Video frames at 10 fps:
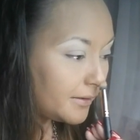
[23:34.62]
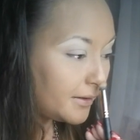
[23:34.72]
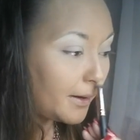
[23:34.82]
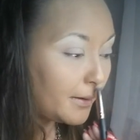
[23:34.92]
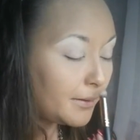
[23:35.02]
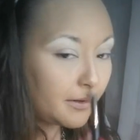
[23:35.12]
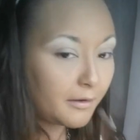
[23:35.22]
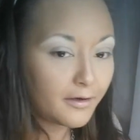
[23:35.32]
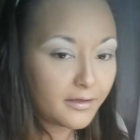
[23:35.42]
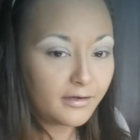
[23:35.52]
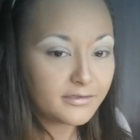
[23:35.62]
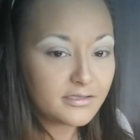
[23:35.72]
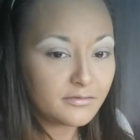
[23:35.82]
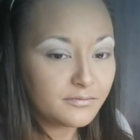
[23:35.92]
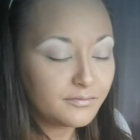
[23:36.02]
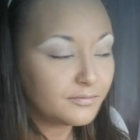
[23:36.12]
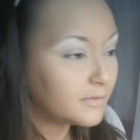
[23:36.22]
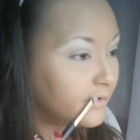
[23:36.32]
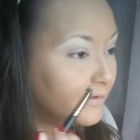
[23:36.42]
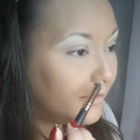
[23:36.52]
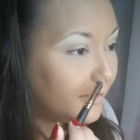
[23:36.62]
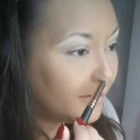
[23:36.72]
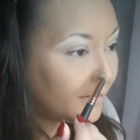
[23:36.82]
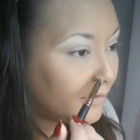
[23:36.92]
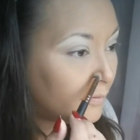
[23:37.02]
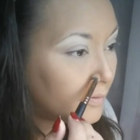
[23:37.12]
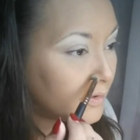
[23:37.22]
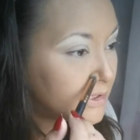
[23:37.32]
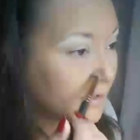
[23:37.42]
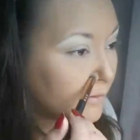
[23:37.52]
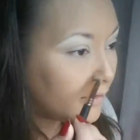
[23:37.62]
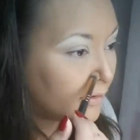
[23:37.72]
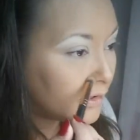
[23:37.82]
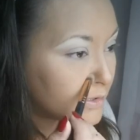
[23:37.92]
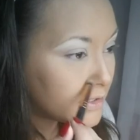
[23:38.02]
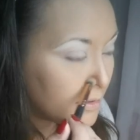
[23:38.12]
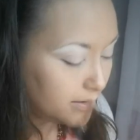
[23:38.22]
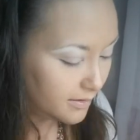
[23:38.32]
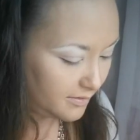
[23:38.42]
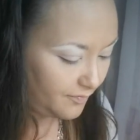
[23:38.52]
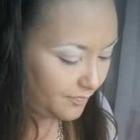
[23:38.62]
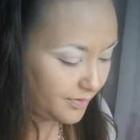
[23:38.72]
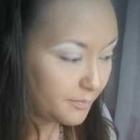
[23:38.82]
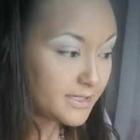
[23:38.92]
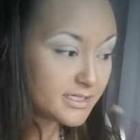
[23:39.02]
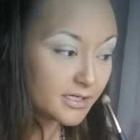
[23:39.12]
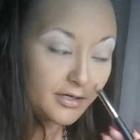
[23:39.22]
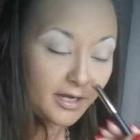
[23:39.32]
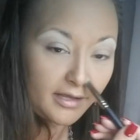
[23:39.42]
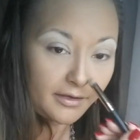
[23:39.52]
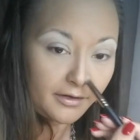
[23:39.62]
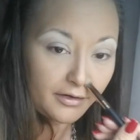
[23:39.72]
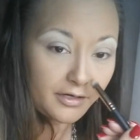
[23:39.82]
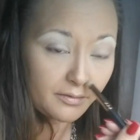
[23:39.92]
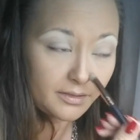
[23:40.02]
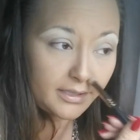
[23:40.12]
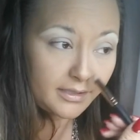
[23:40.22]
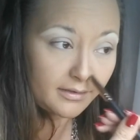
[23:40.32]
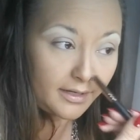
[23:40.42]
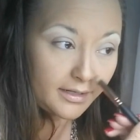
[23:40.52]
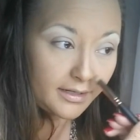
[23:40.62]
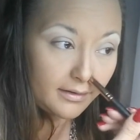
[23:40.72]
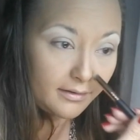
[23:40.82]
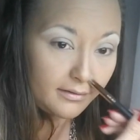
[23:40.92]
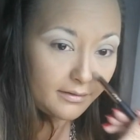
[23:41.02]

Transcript: The eyeliner already cost them almost $10. But it's a good eyeliner. You're really gonna like it.